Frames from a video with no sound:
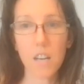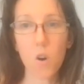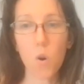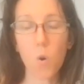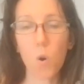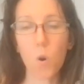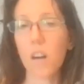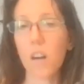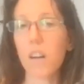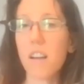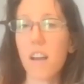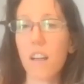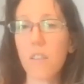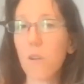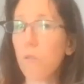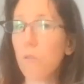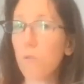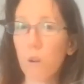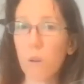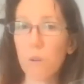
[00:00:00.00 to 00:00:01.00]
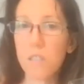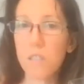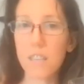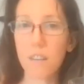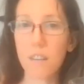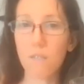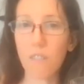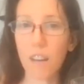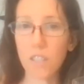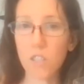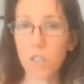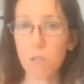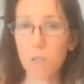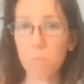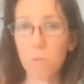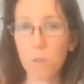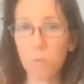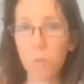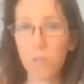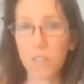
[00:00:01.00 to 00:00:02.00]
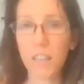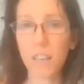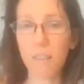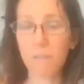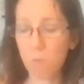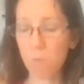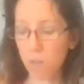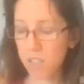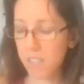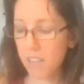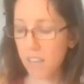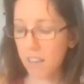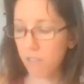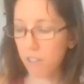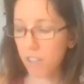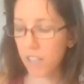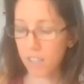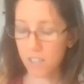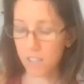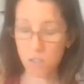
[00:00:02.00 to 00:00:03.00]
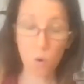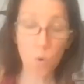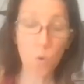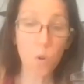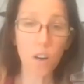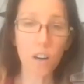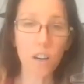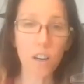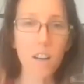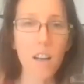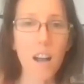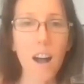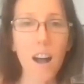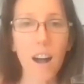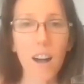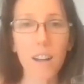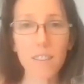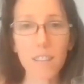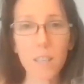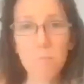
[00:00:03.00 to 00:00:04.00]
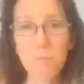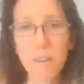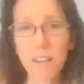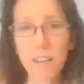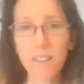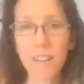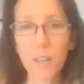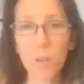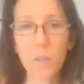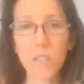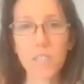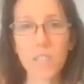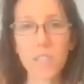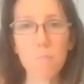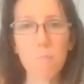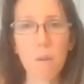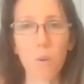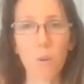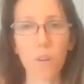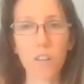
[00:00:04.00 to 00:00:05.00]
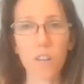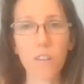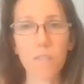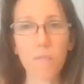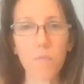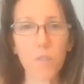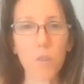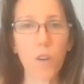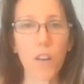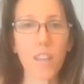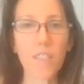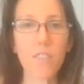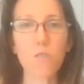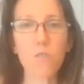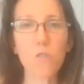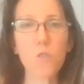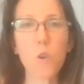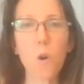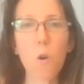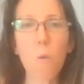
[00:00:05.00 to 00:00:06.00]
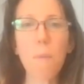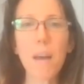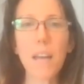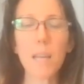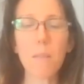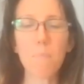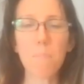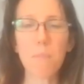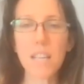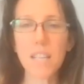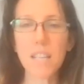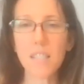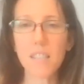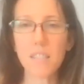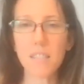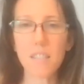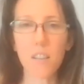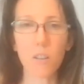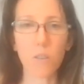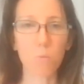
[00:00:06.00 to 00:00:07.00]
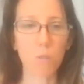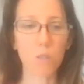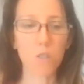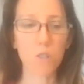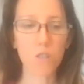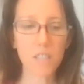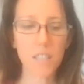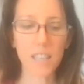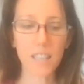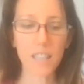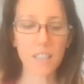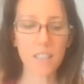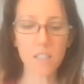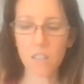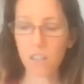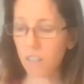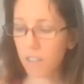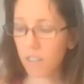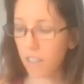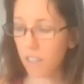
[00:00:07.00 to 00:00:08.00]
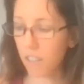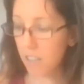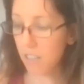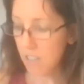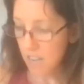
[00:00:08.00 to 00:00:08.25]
Or another roasted vegetable would give more savoriness. Or a little bit of liquid smoke, right? There's so many pieces here. We're just getting started.